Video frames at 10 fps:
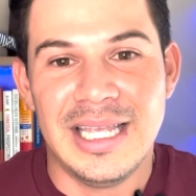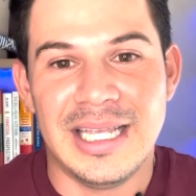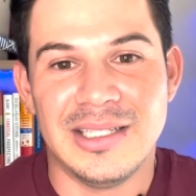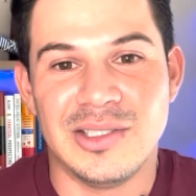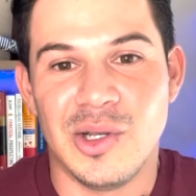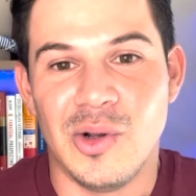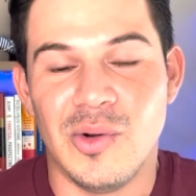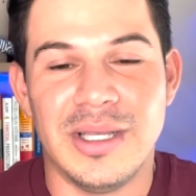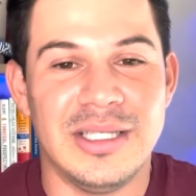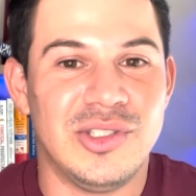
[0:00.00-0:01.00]
And
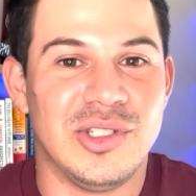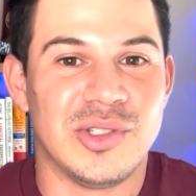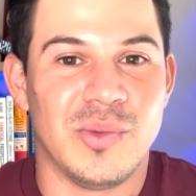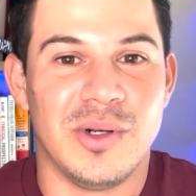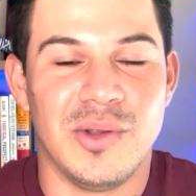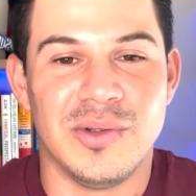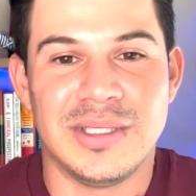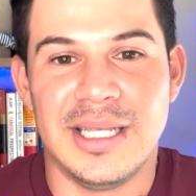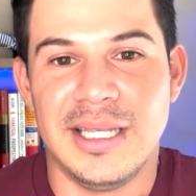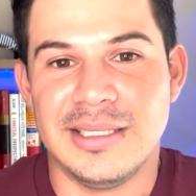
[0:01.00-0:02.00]
so it's just one of those
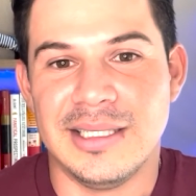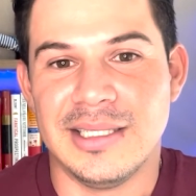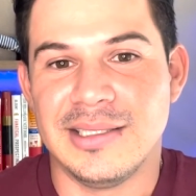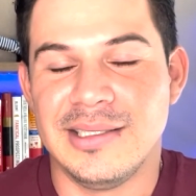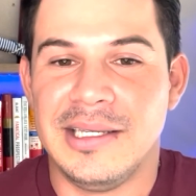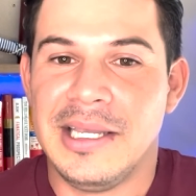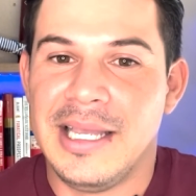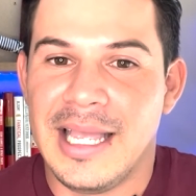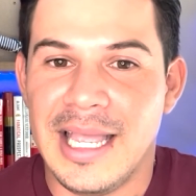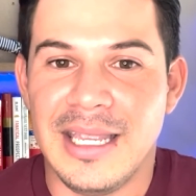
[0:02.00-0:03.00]
things is,
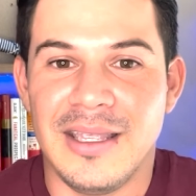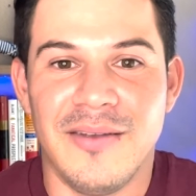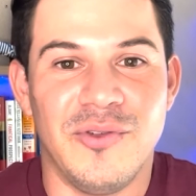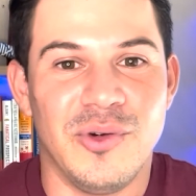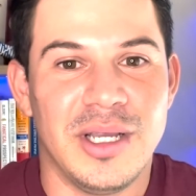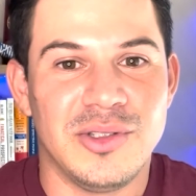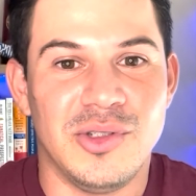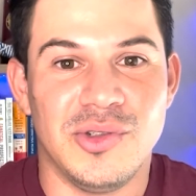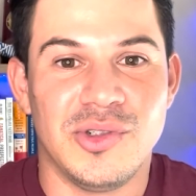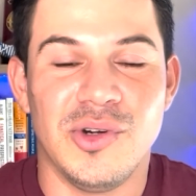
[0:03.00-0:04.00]
hey, if you're not
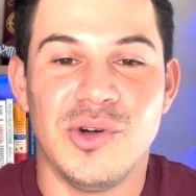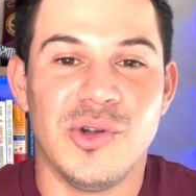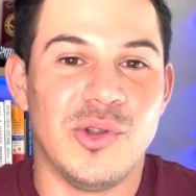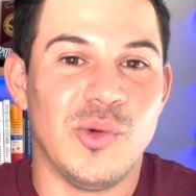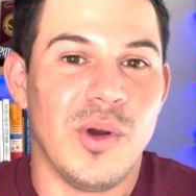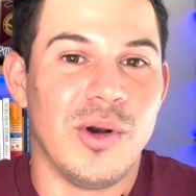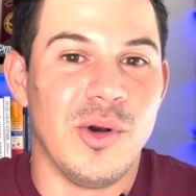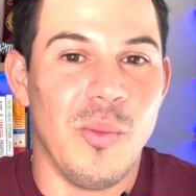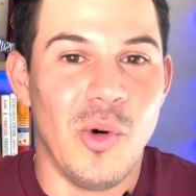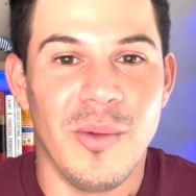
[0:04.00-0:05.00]
too sure or you want to
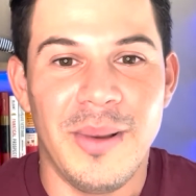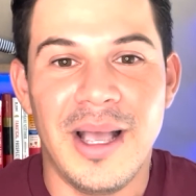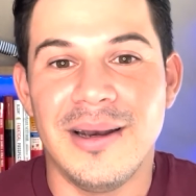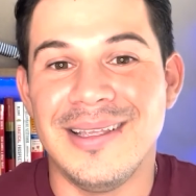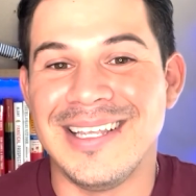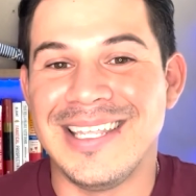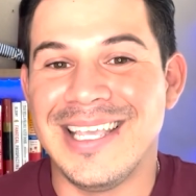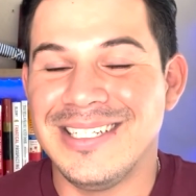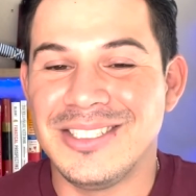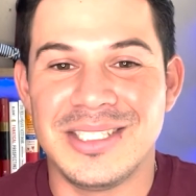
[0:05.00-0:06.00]
know more about it,
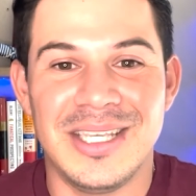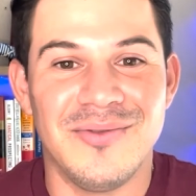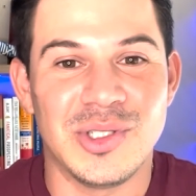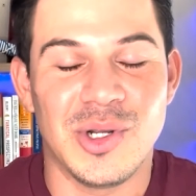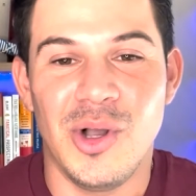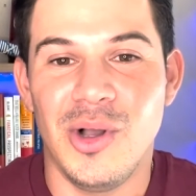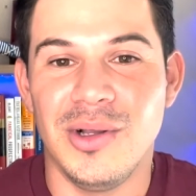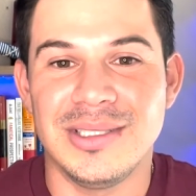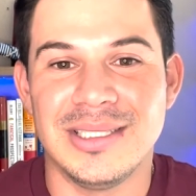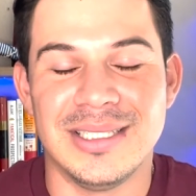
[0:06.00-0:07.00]
again, just give us a
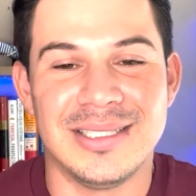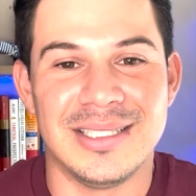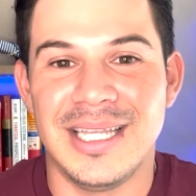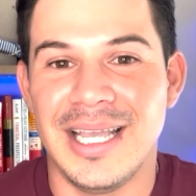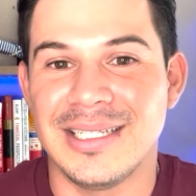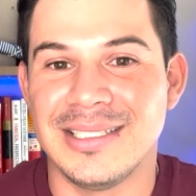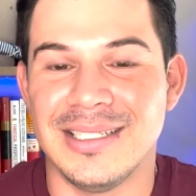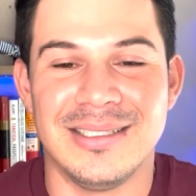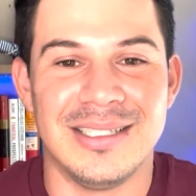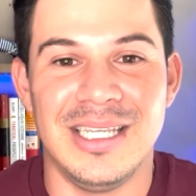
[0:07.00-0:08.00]
call, send us a text,
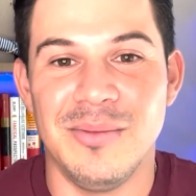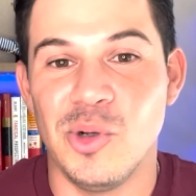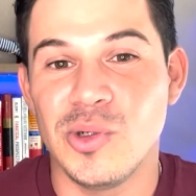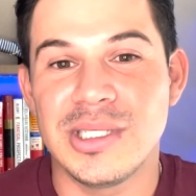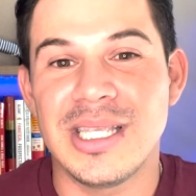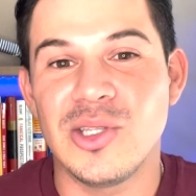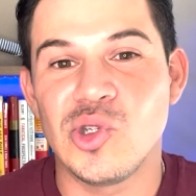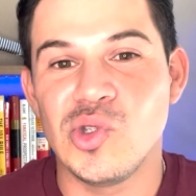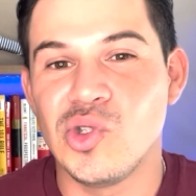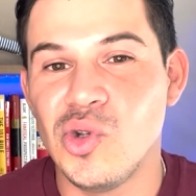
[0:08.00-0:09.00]
send us an email, or
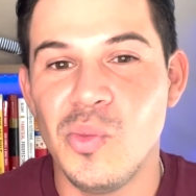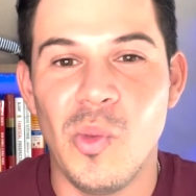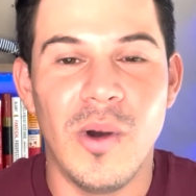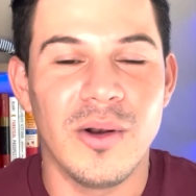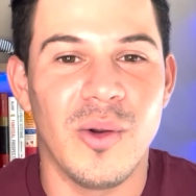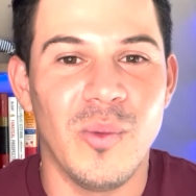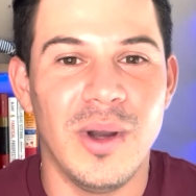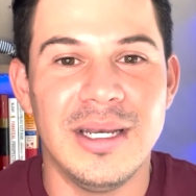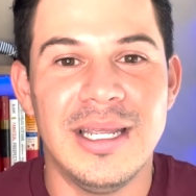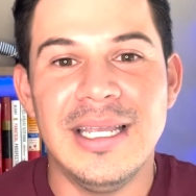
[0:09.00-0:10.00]
schedule a Zoom
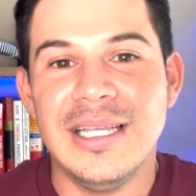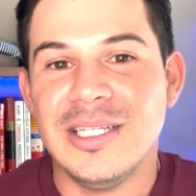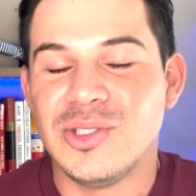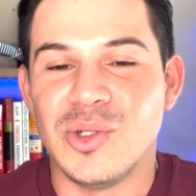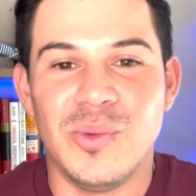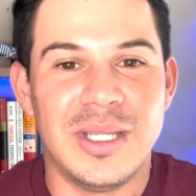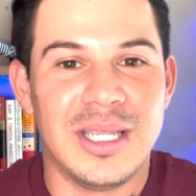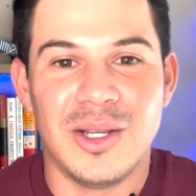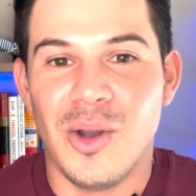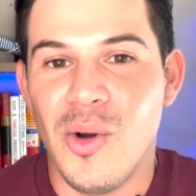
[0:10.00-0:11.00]
one-on-one so we
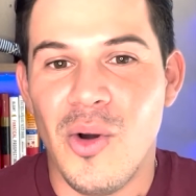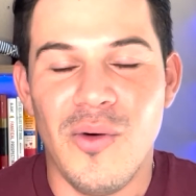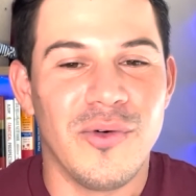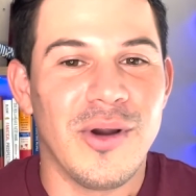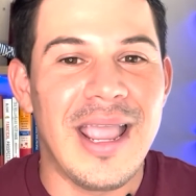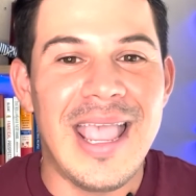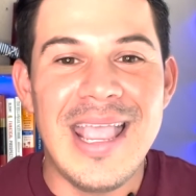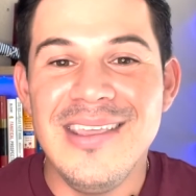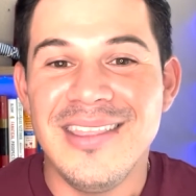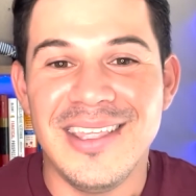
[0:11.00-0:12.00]
can go over
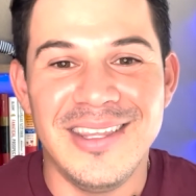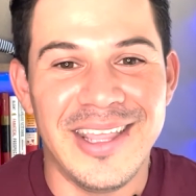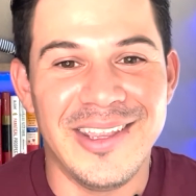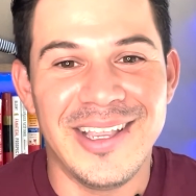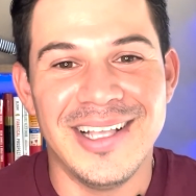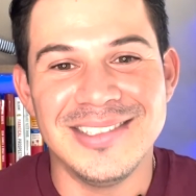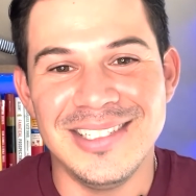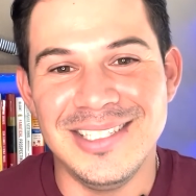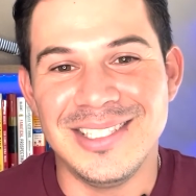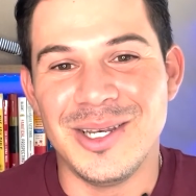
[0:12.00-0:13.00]
anything that you guys
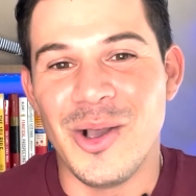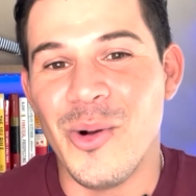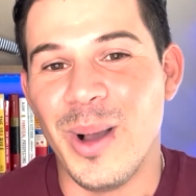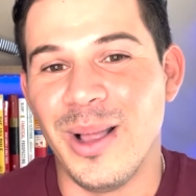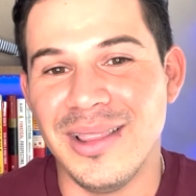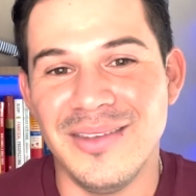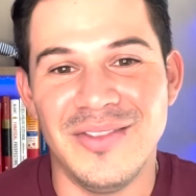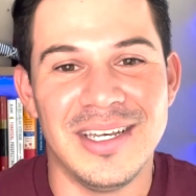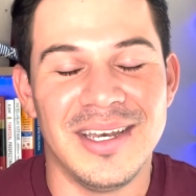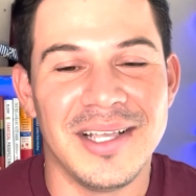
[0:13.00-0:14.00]
need to know about
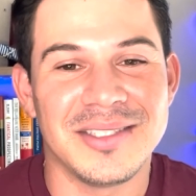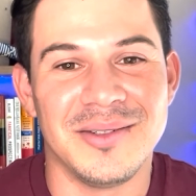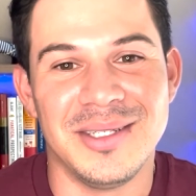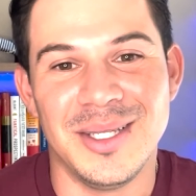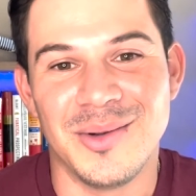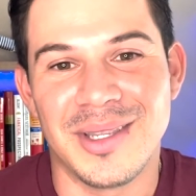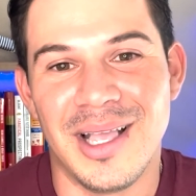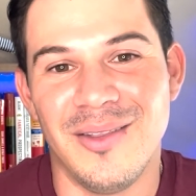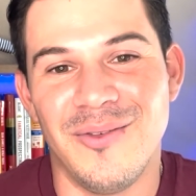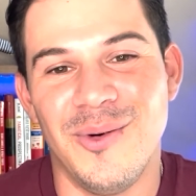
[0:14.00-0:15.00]
living in Escondido,
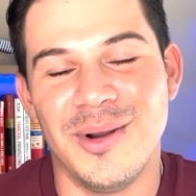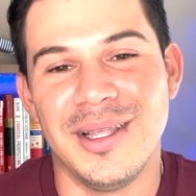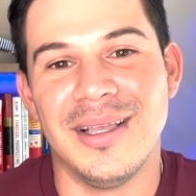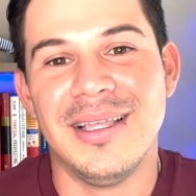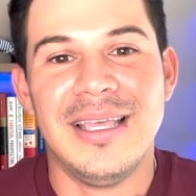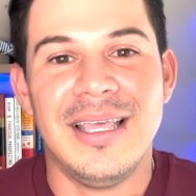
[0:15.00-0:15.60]
California.